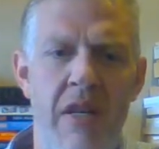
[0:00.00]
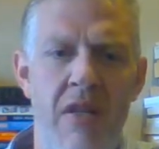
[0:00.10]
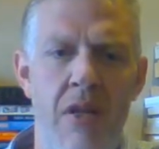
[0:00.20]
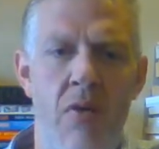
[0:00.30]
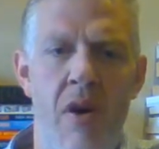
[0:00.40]
I
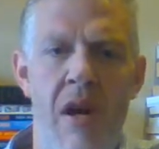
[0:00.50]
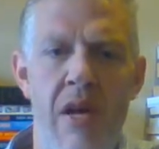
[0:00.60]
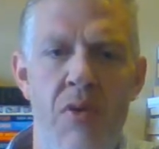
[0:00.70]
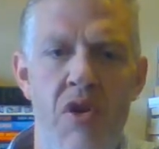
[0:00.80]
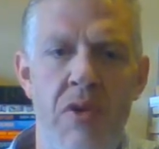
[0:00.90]
don't know where I
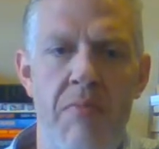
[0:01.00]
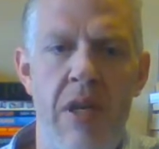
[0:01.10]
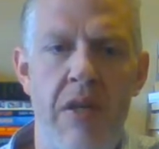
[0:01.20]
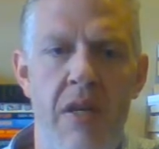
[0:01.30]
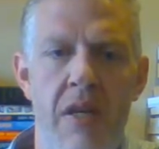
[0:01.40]
originally
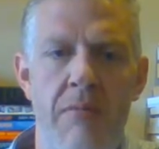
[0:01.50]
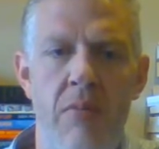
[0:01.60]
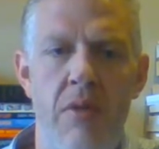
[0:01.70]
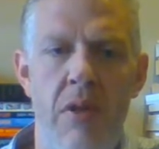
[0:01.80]
picked it up.